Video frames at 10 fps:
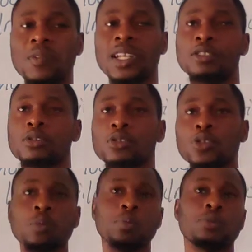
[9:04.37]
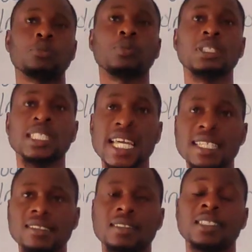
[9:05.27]
leaf electroscope to
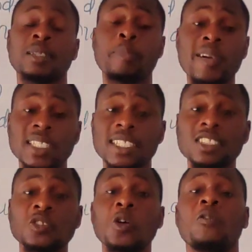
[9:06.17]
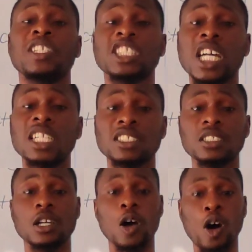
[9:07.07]
test the presence of a charge
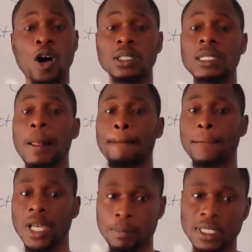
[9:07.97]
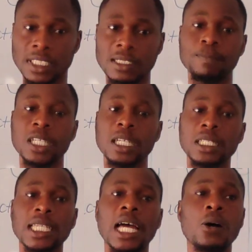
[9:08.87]
on a body?
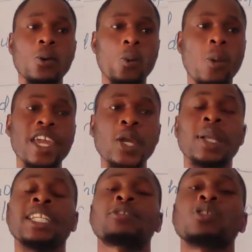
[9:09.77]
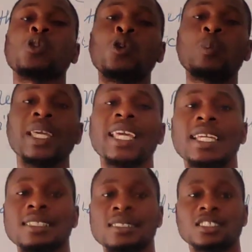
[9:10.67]
Now, when your electroscope
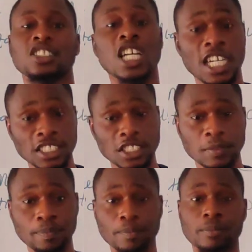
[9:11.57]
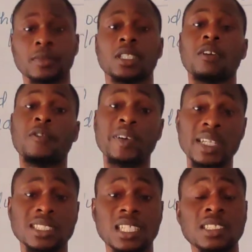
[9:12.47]
is charged, for
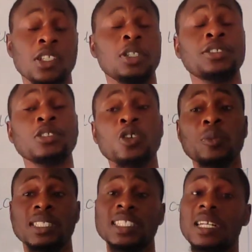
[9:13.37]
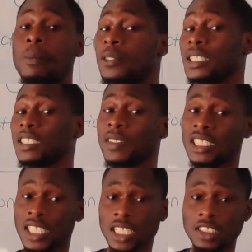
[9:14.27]
instance, your electroscope is either positively
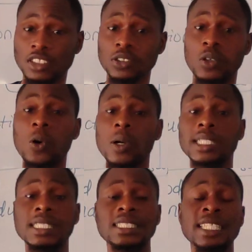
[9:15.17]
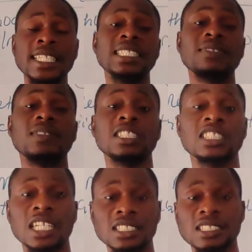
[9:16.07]
charged or it is negatively
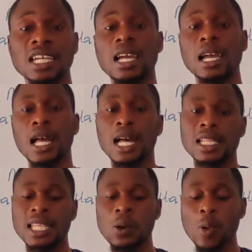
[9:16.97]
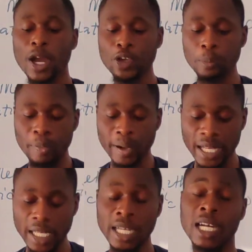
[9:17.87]
charged. And then when you
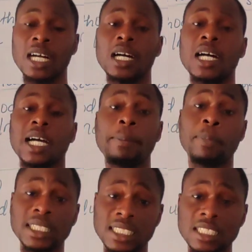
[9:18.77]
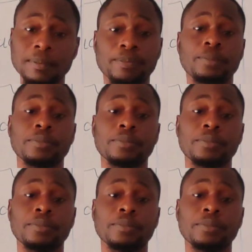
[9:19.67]
bring a body